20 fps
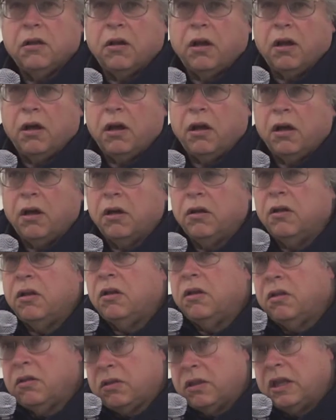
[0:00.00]
uh,
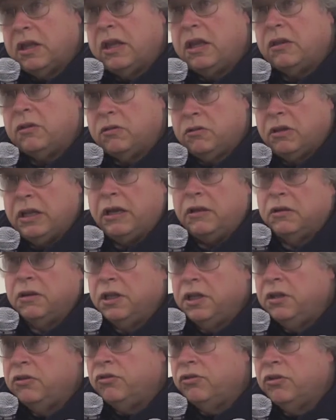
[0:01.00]
that now
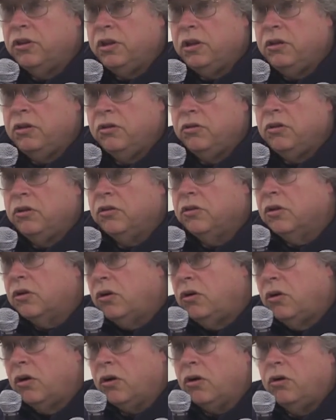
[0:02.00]
leads the union, the
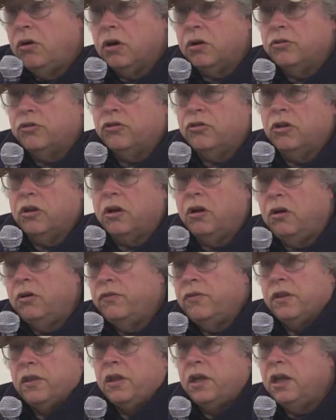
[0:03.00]
core caucus took
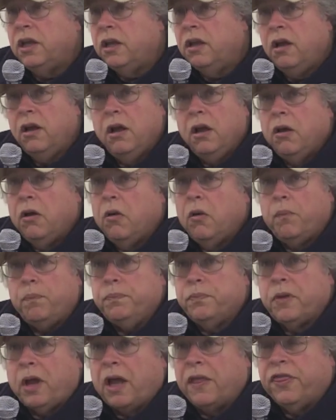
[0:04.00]
over. They,
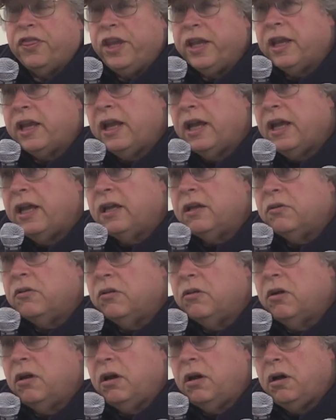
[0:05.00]
I think,
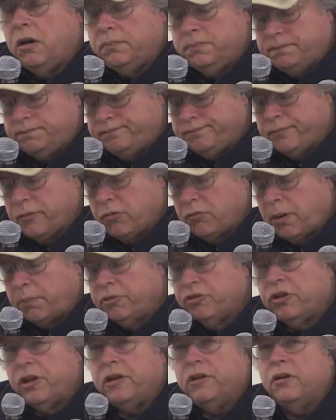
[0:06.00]
had um,
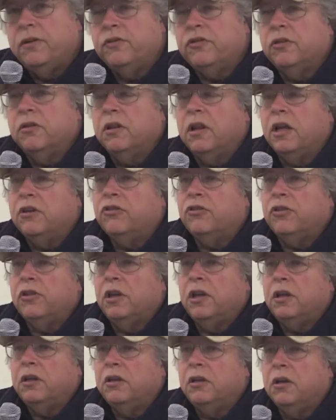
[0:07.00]
representatives in less
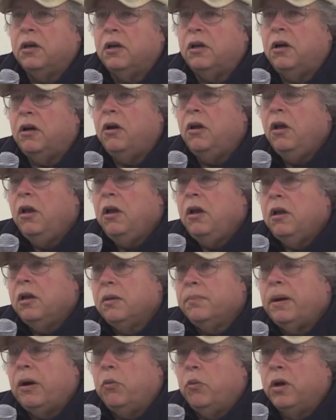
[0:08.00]
than, uh,
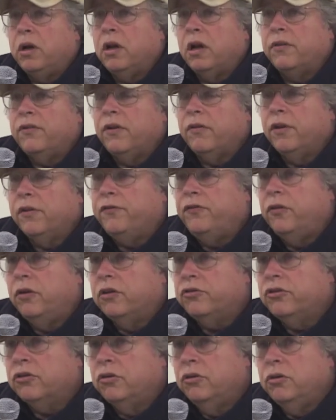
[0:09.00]
in about one out of every
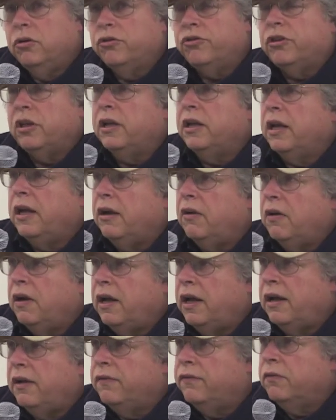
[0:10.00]
four schools. They now
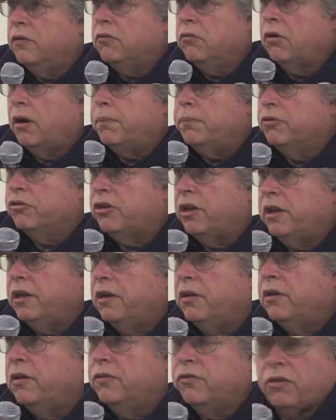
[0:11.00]
have
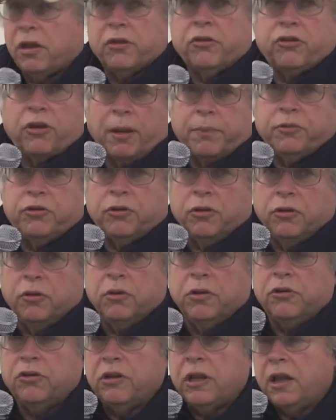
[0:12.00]
representatives like shop
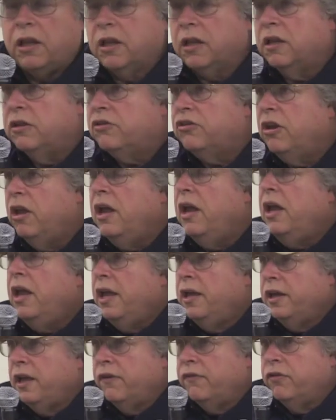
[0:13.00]
stewards, delegates.
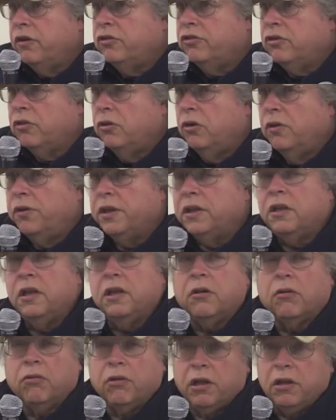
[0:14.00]
In every school, they
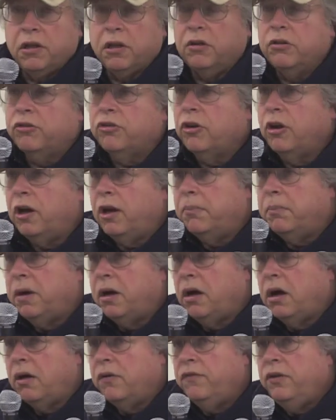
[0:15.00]
did a really good job
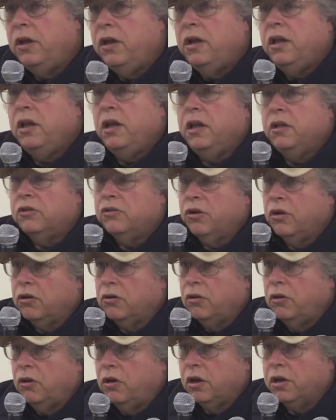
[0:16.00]
of
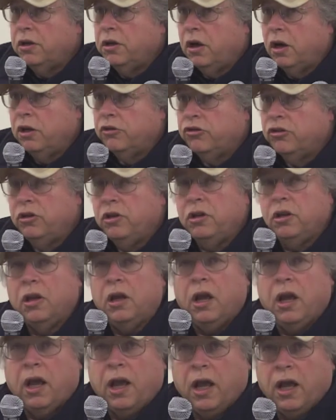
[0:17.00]
internal
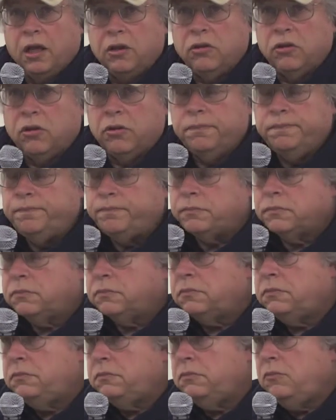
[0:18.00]
organizing and
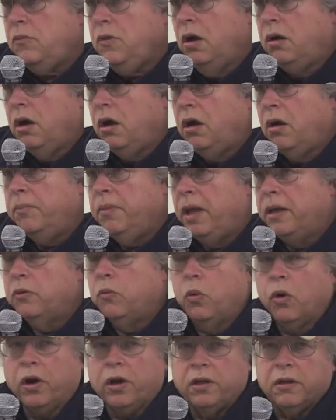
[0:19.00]
um, and
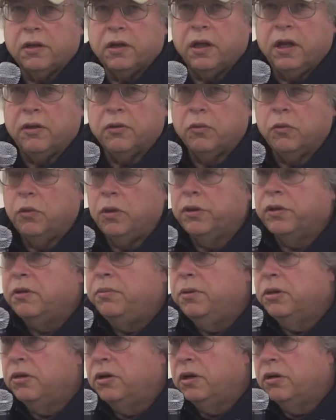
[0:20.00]
working together with
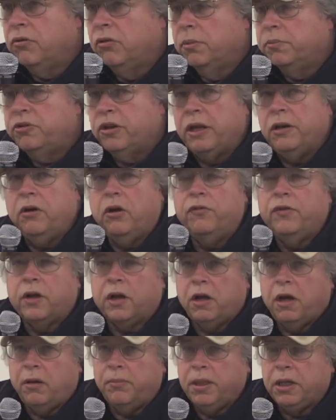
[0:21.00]
community groups and
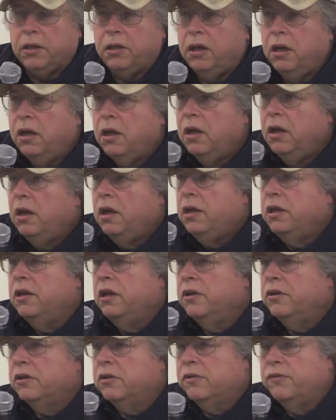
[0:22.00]
overcoming, you
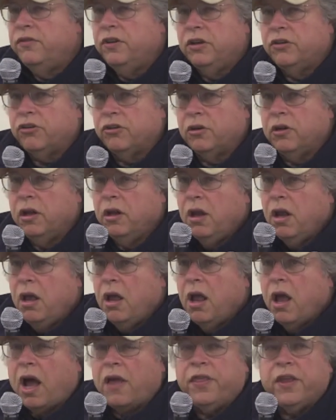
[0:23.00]
know, the division.
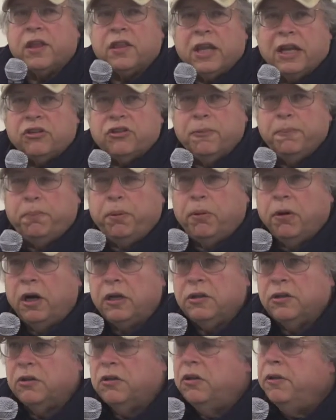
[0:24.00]
I think that's
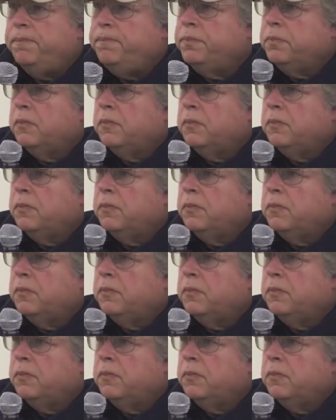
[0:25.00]
important